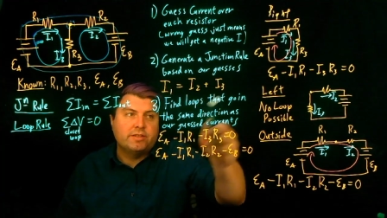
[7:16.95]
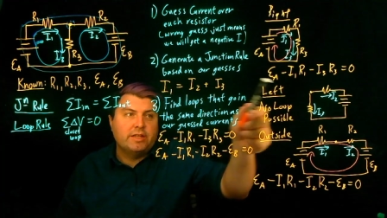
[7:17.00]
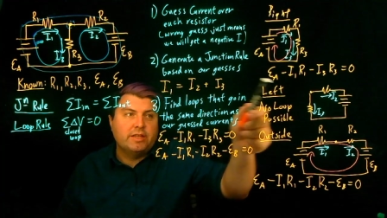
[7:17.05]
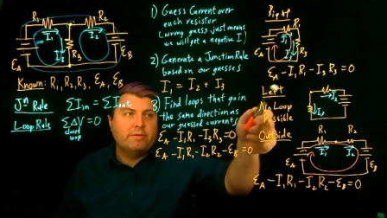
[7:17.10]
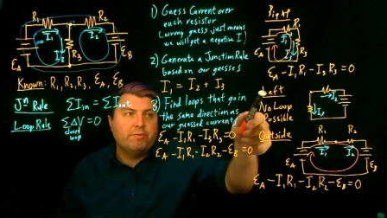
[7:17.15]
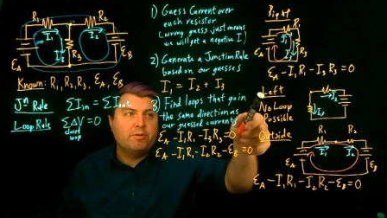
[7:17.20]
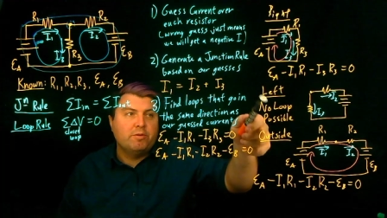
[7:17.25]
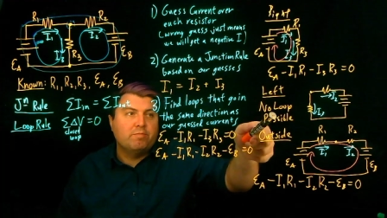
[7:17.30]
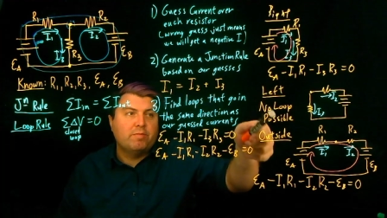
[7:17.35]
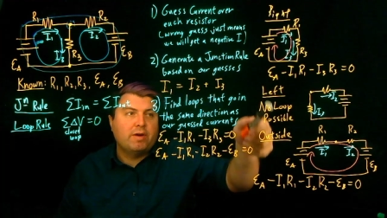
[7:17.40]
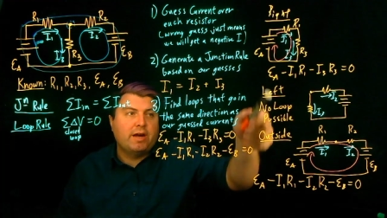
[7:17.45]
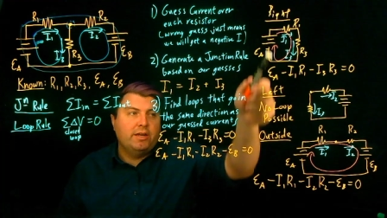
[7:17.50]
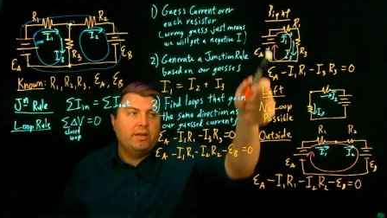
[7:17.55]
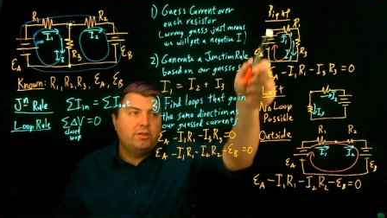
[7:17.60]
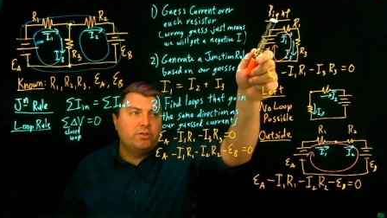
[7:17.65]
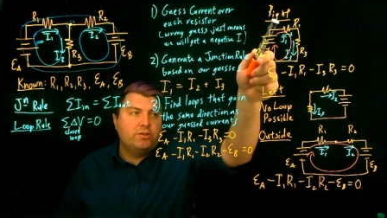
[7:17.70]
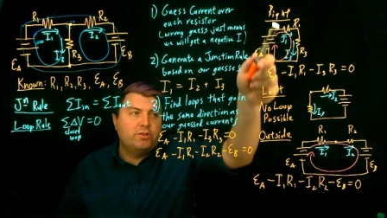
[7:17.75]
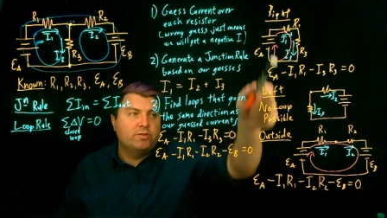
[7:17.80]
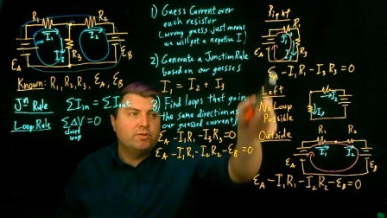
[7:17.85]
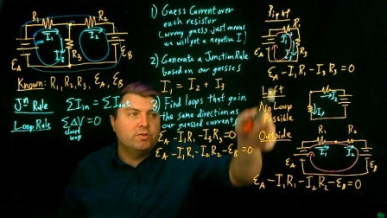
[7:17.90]
then we might
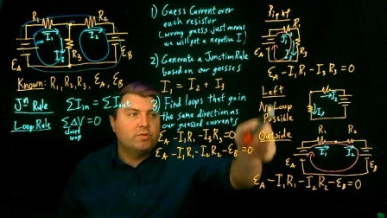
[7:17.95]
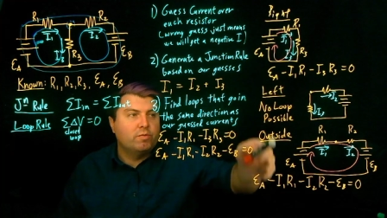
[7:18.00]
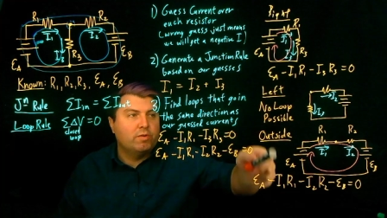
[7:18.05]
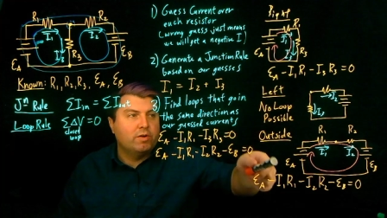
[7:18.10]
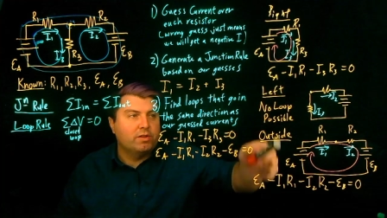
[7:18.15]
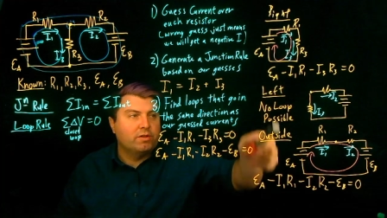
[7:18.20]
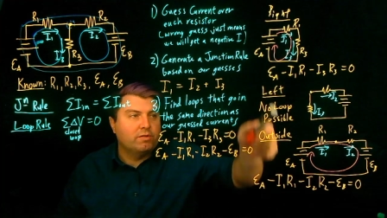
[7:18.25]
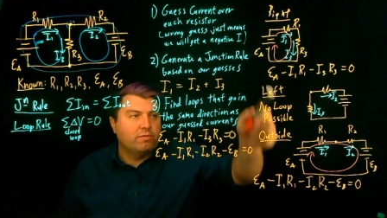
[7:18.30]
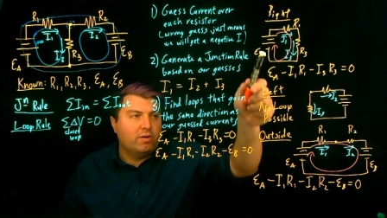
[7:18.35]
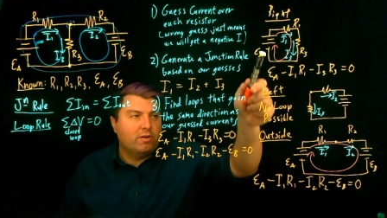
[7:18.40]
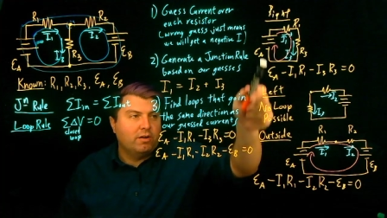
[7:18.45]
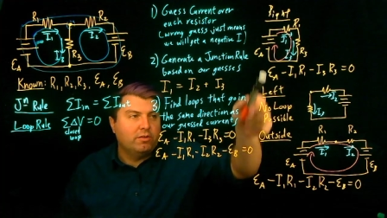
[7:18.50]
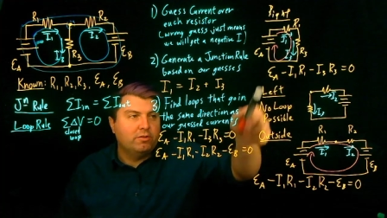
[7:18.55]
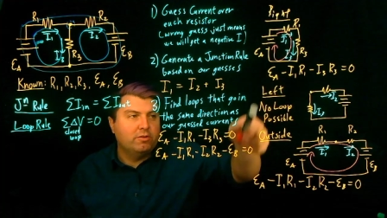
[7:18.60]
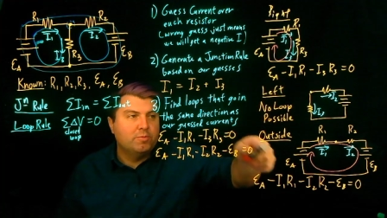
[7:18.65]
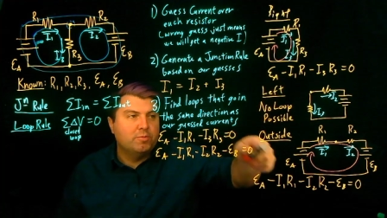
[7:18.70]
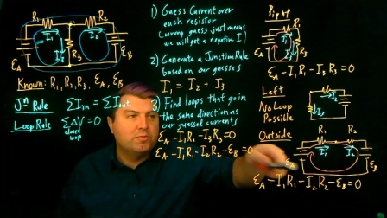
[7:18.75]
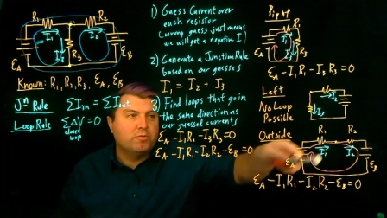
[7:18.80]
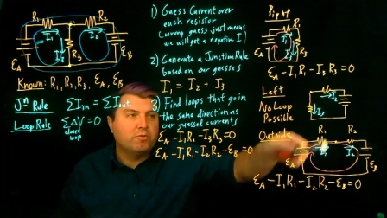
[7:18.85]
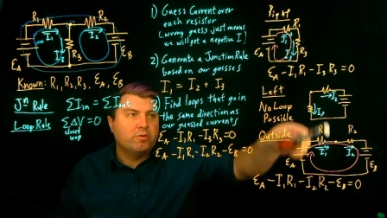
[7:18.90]
choose one of the wrong
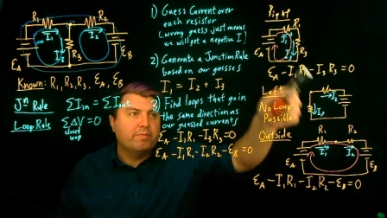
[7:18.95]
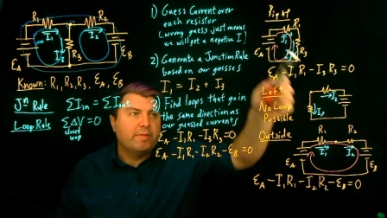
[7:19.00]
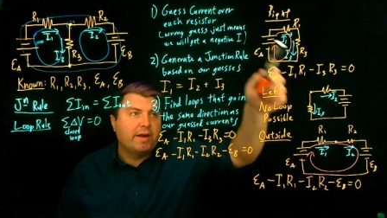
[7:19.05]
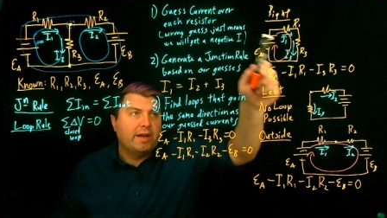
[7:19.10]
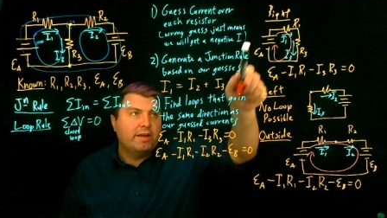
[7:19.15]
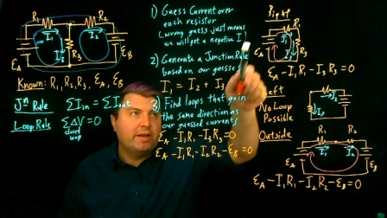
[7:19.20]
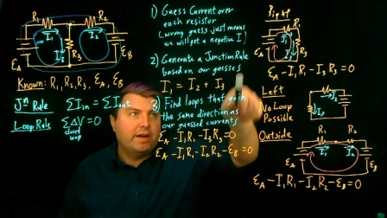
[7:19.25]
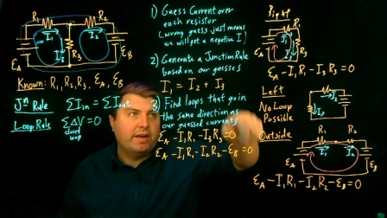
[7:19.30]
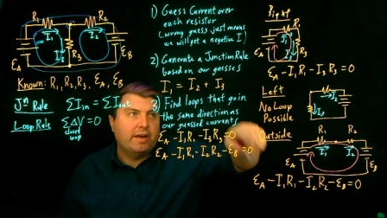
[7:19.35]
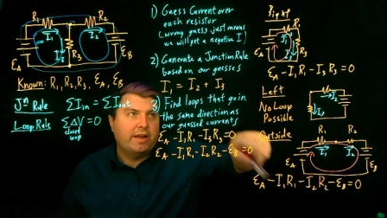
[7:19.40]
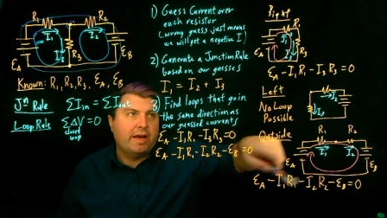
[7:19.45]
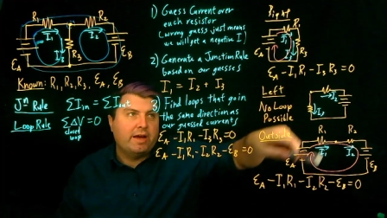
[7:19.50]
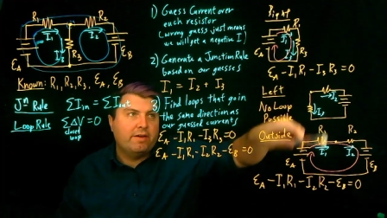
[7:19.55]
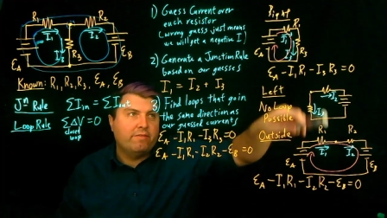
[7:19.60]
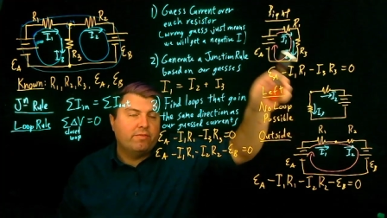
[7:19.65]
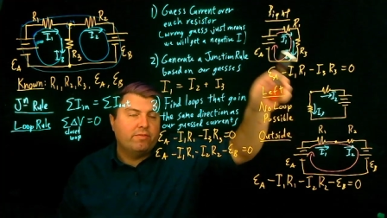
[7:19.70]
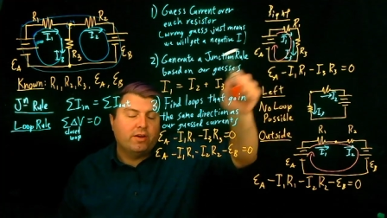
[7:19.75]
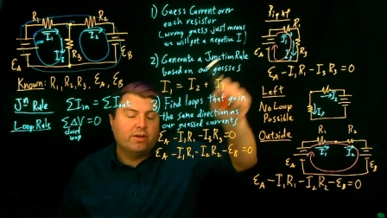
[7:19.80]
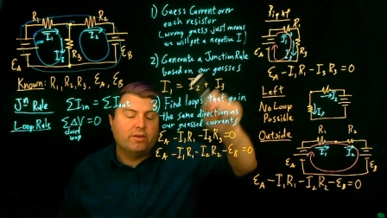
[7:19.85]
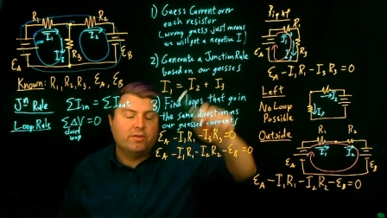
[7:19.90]
loops, or we might not have
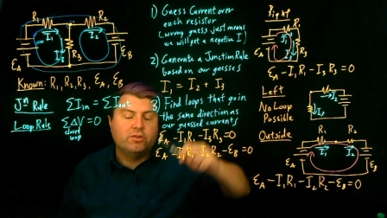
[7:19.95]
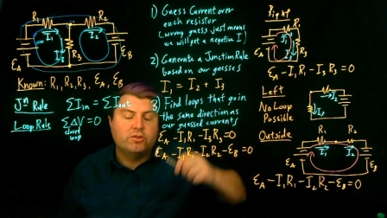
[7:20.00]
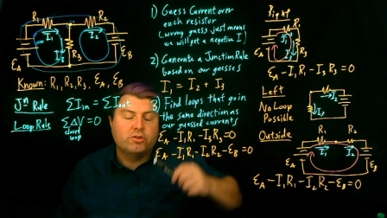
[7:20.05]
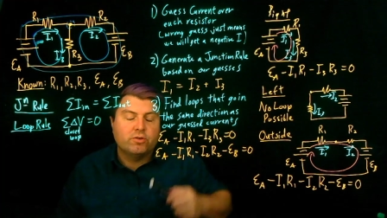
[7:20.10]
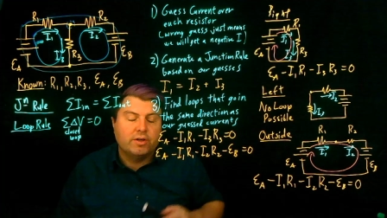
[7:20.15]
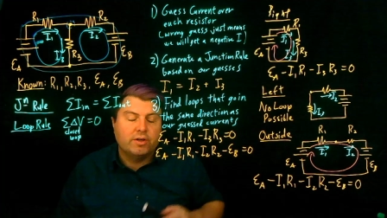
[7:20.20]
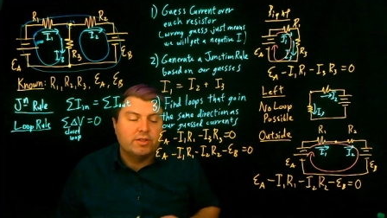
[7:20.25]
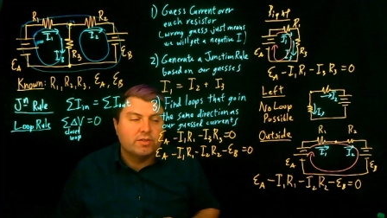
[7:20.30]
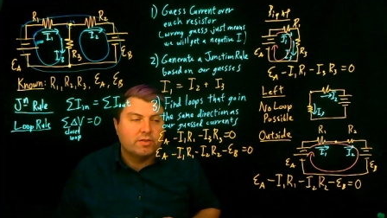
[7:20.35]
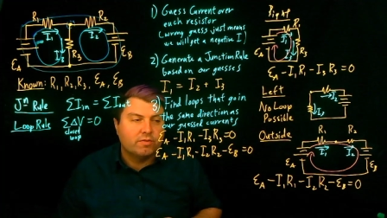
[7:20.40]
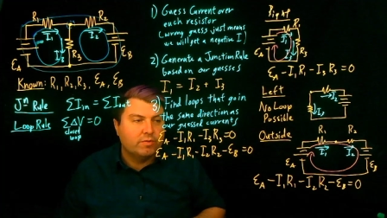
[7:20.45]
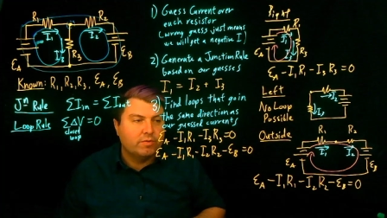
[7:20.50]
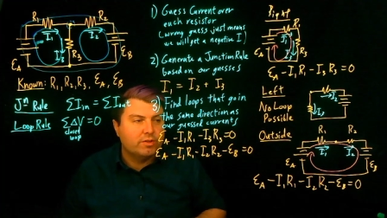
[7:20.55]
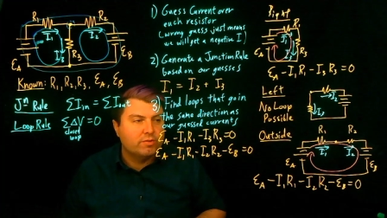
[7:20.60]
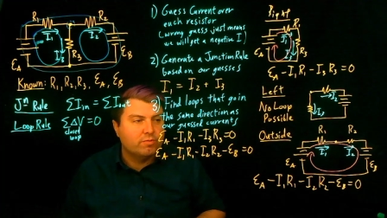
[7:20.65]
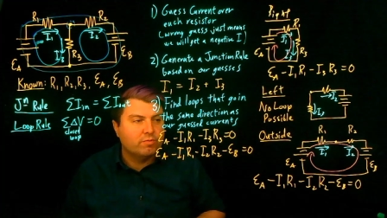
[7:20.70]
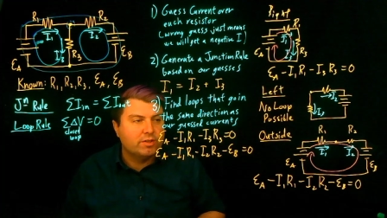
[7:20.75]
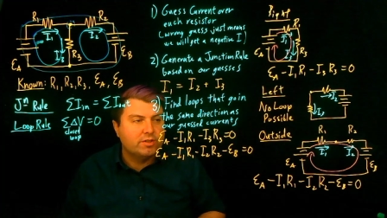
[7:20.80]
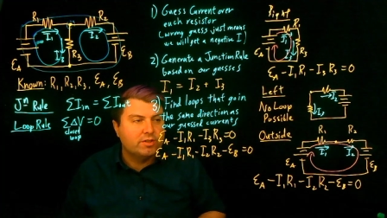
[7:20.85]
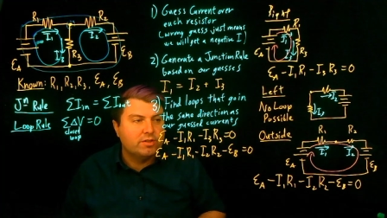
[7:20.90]
a choice of which
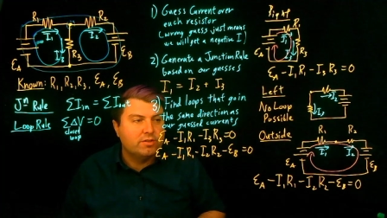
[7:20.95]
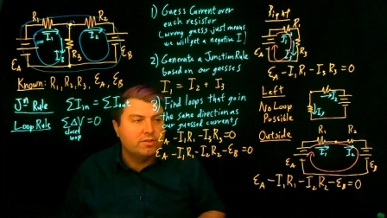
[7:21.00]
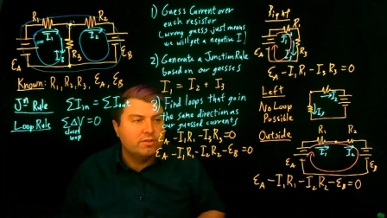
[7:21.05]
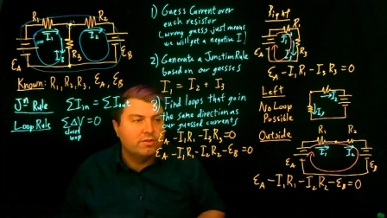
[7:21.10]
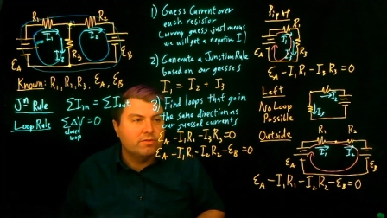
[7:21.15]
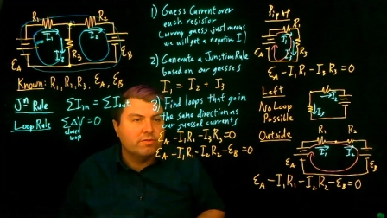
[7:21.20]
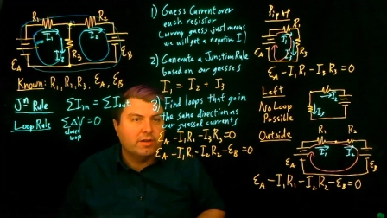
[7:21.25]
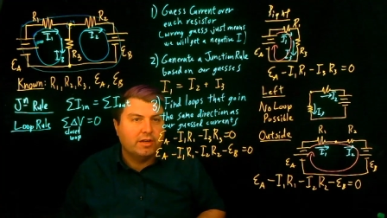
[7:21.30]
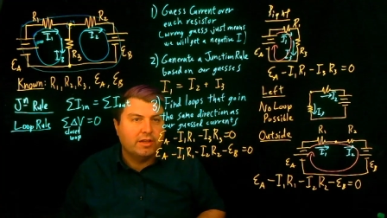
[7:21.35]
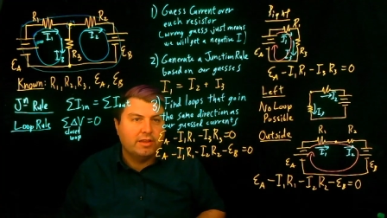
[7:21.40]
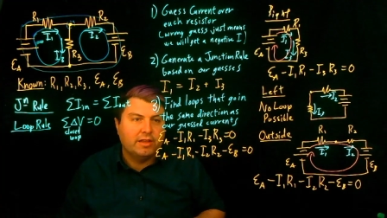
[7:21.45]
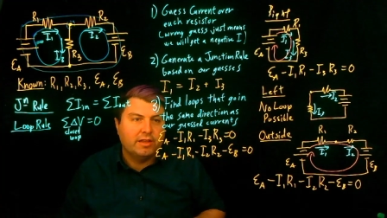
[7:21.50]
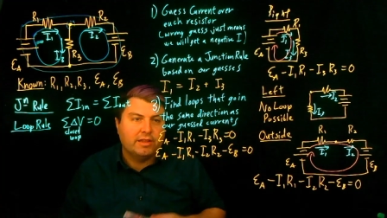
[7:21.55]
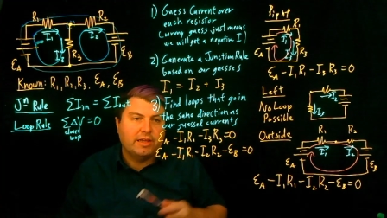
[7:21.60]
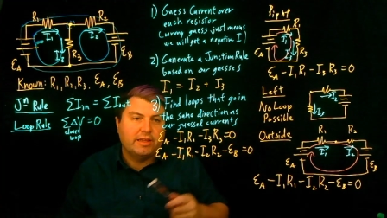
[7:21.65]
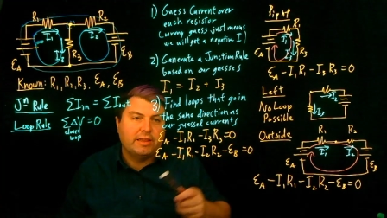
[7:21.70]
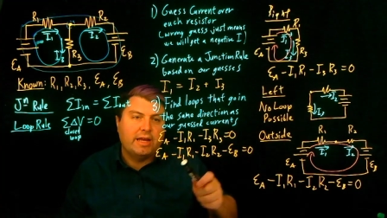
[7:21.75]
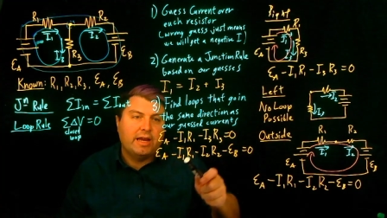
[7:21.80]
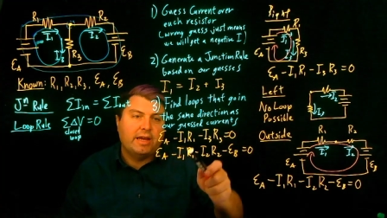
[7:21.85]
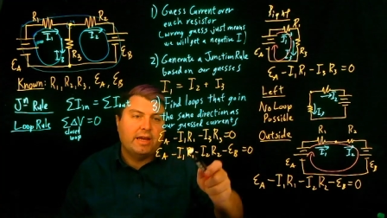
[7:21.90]
one to do or anything
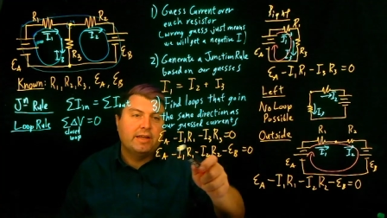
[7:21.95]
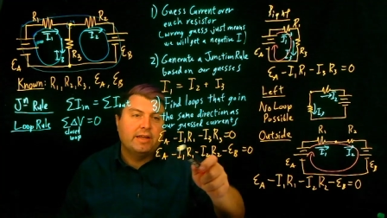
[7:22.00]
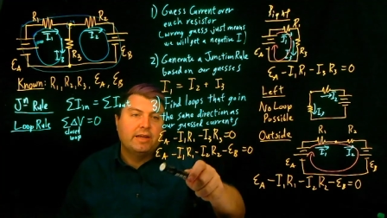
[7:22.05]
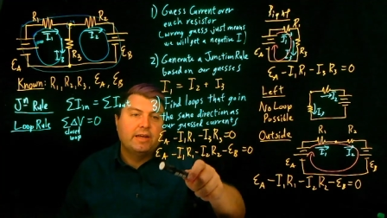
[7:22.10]
like that.